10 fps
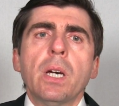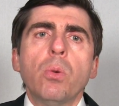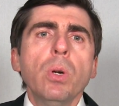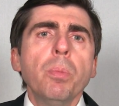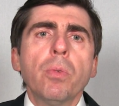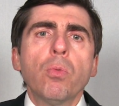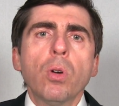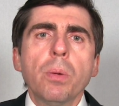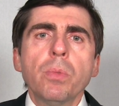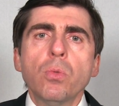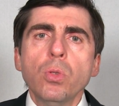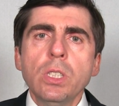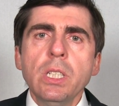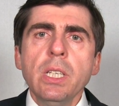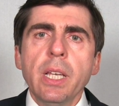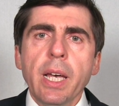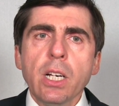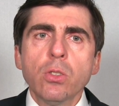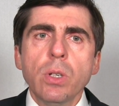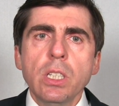We perform routine
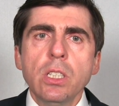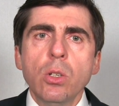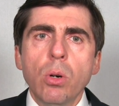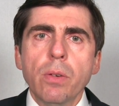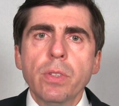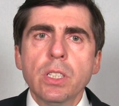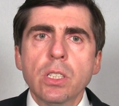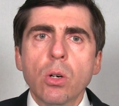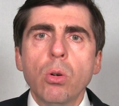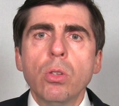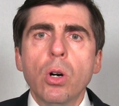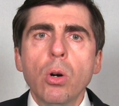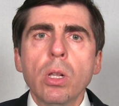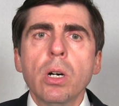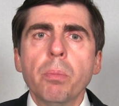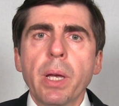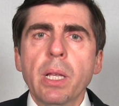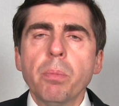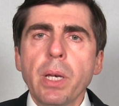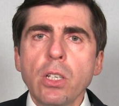X-rays in the office on all our
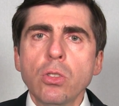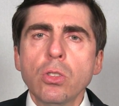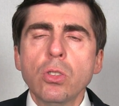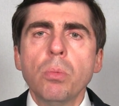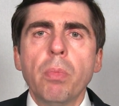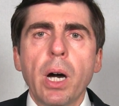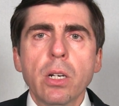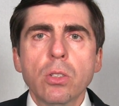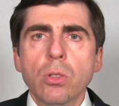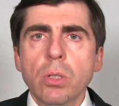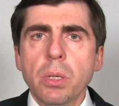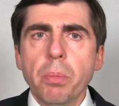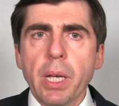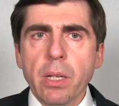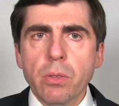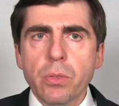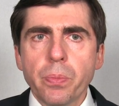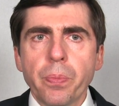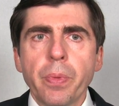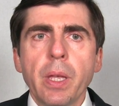band patients to monitor their bands.
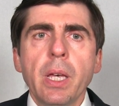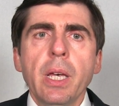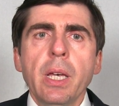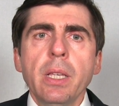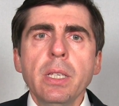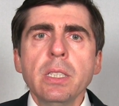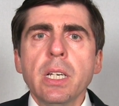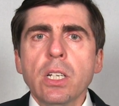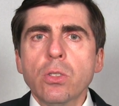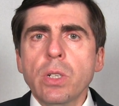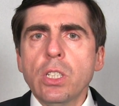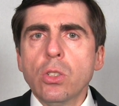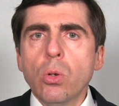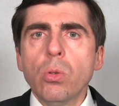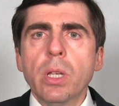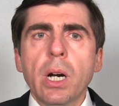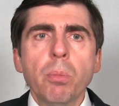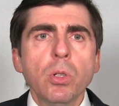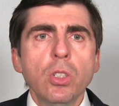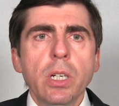These X-rays, called
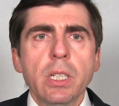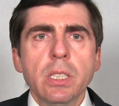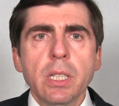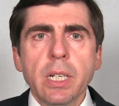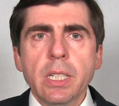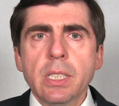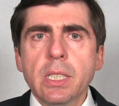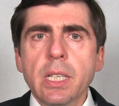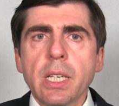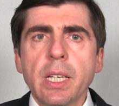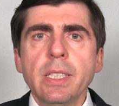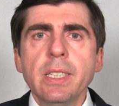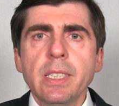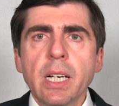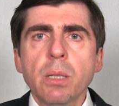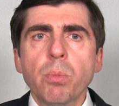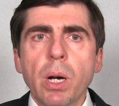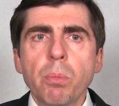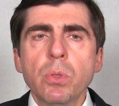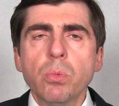upper GI studies, can detect
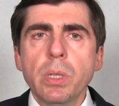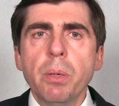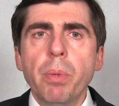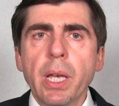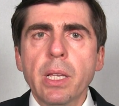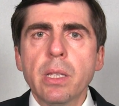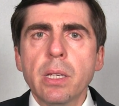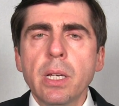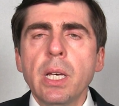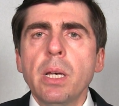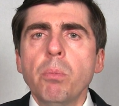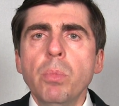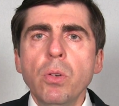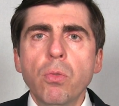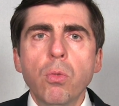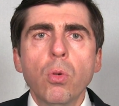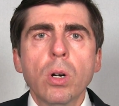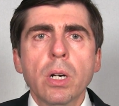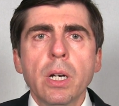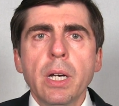problems with the band
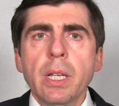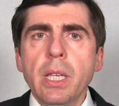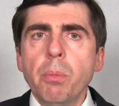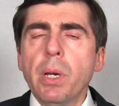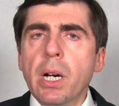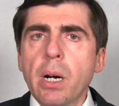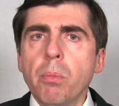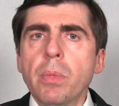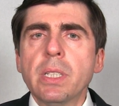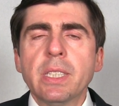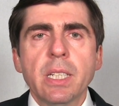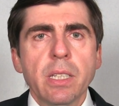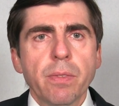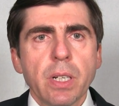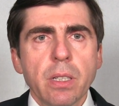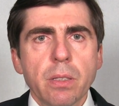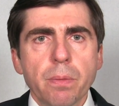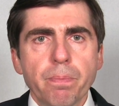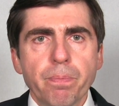before they become significant.